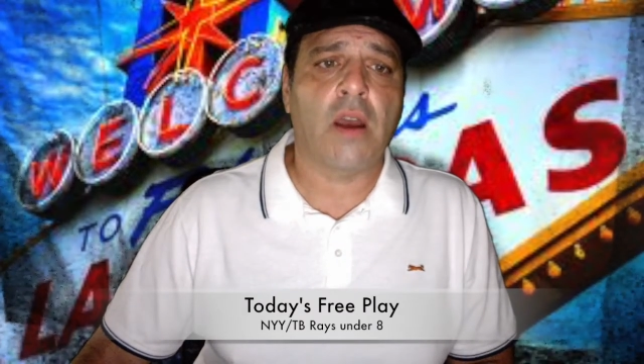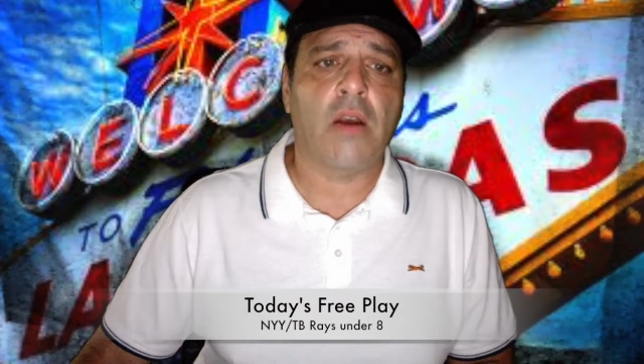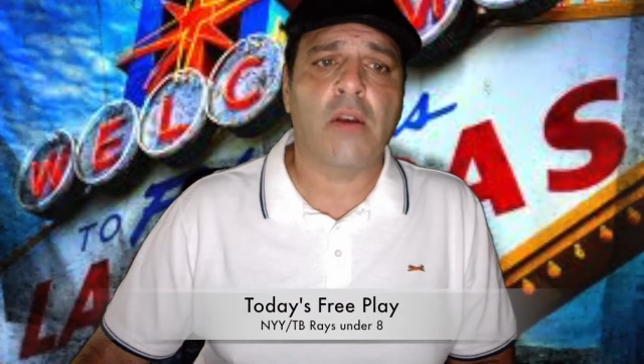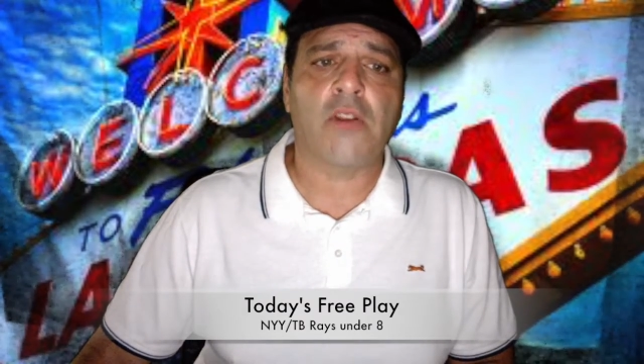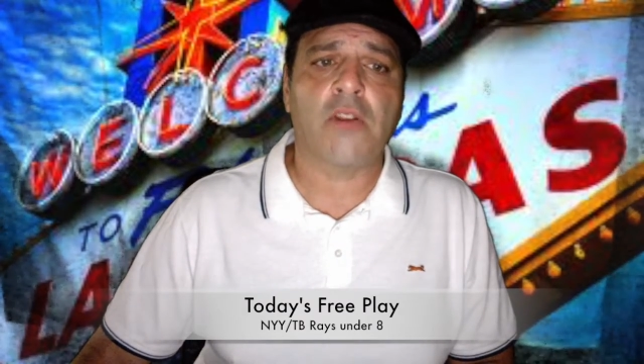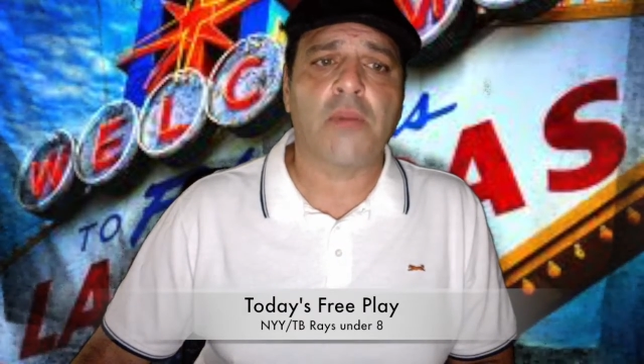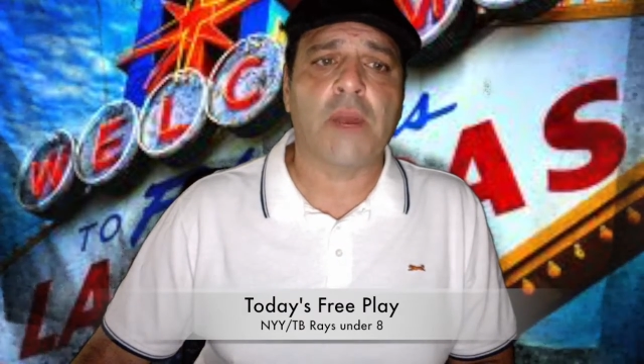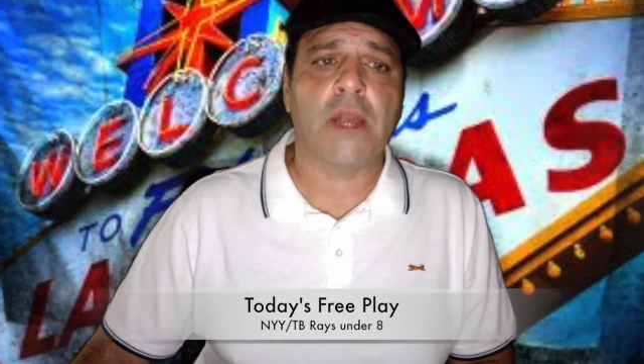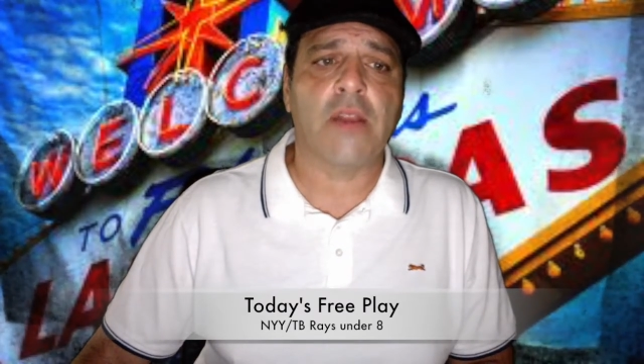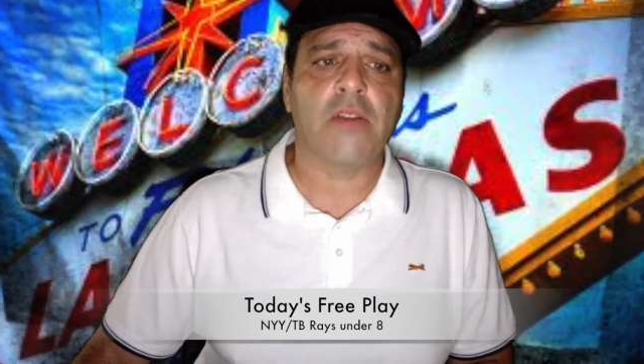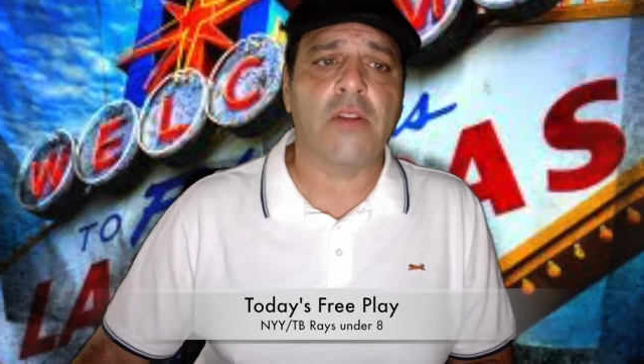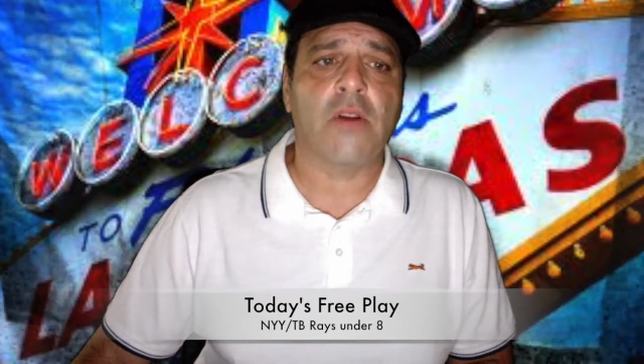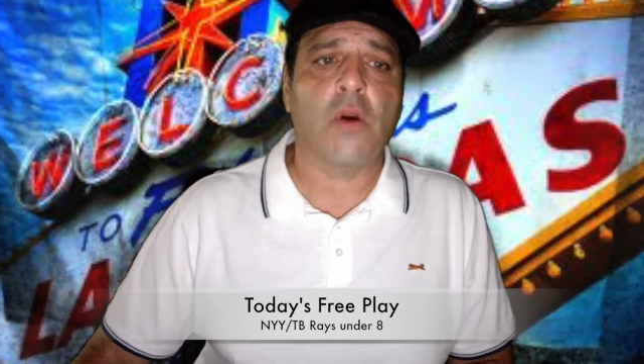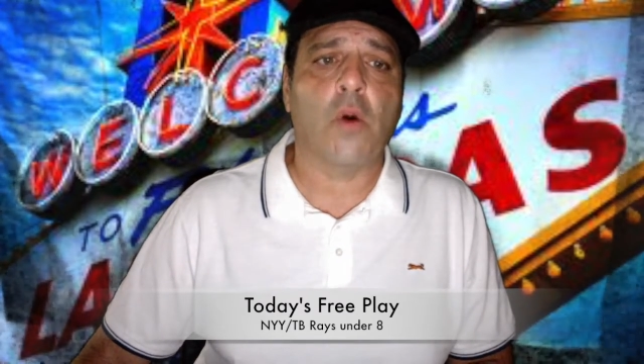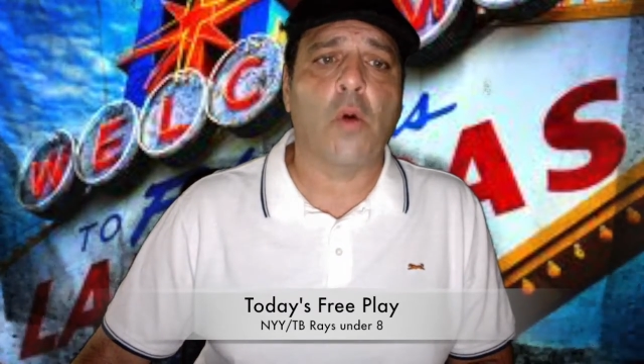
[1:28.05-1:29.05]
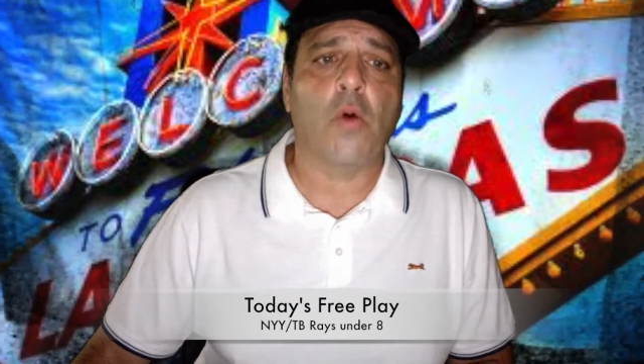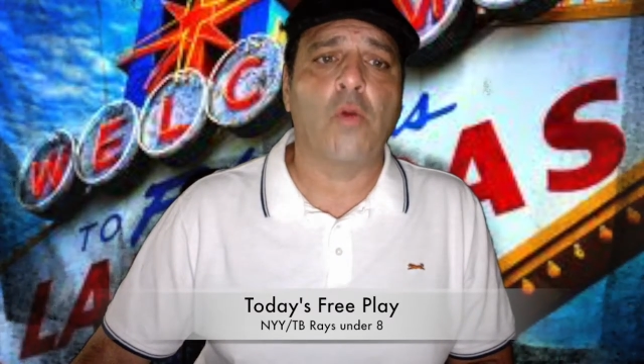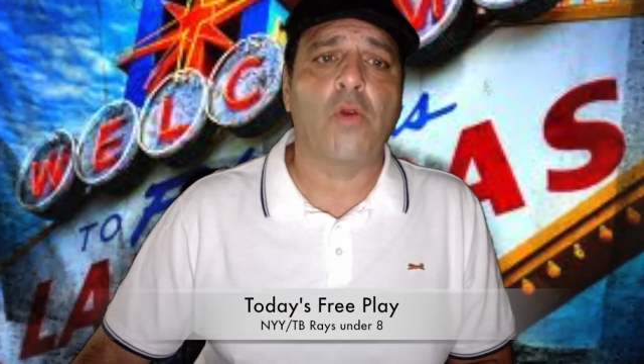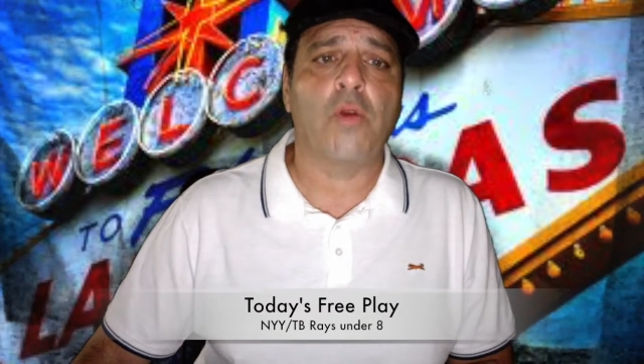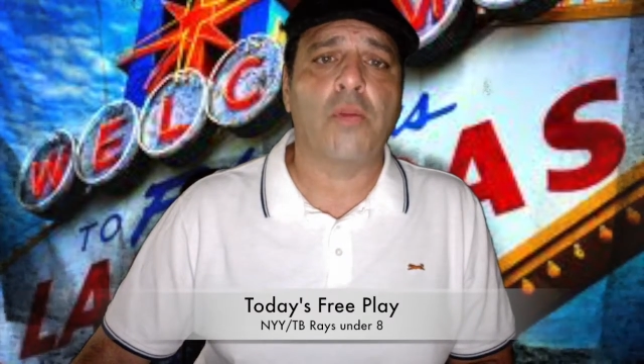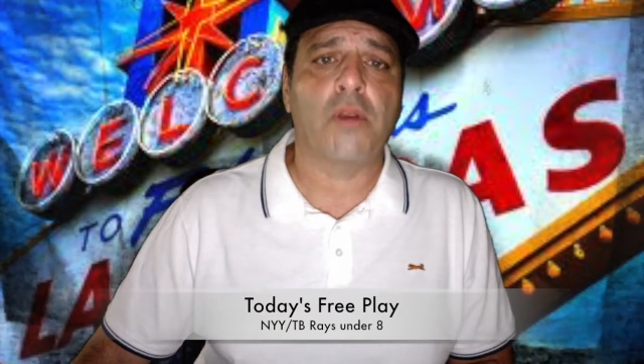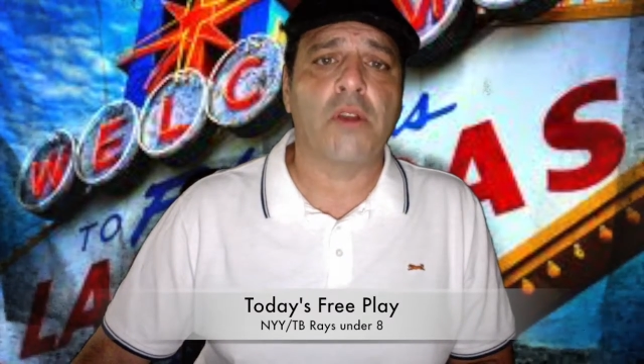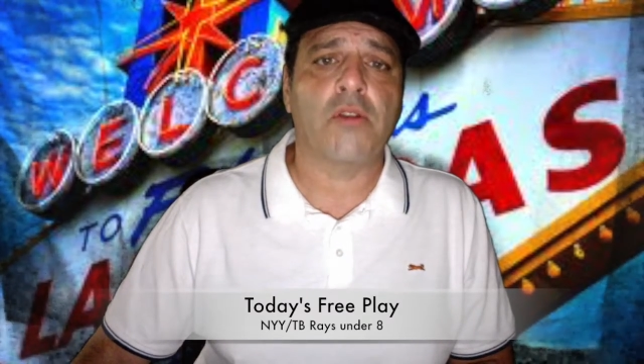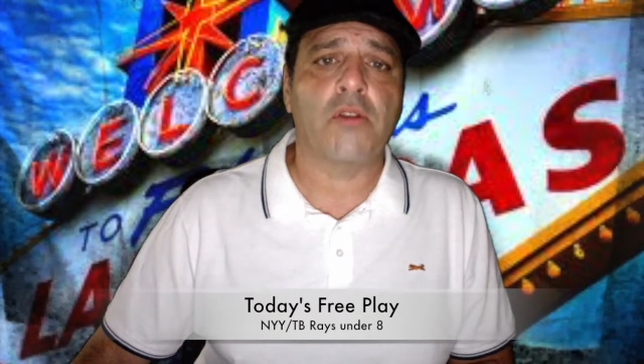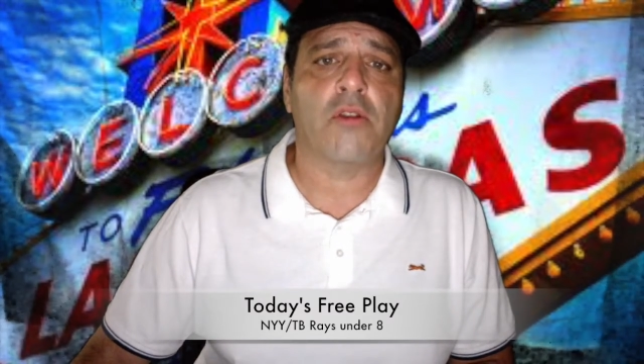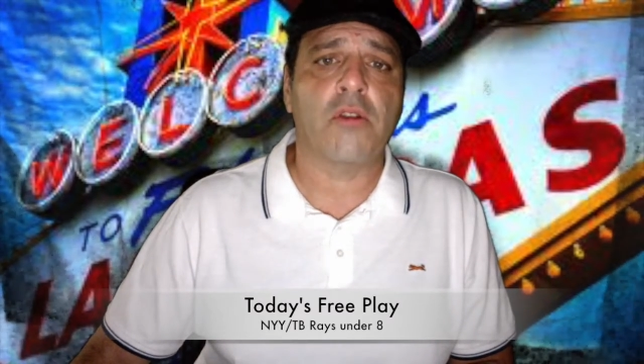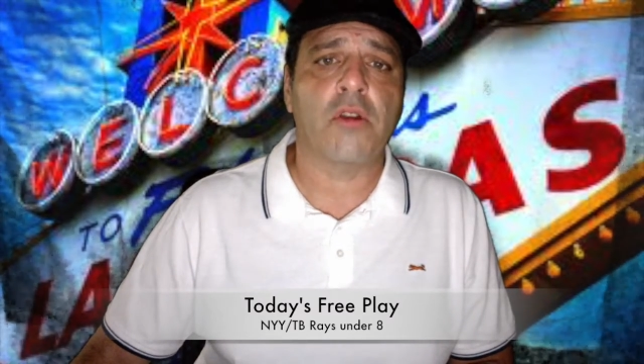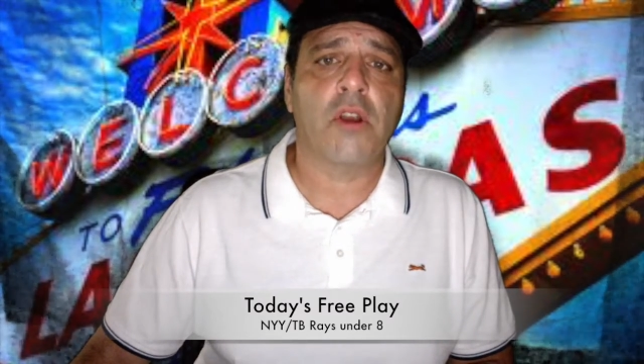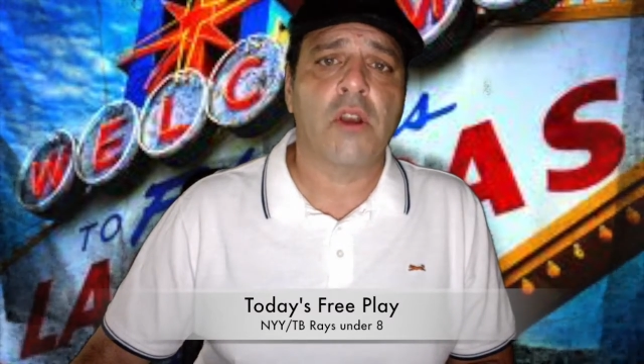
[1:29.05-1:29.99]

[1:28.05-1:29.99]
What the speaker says: Smiley's an over pitcher,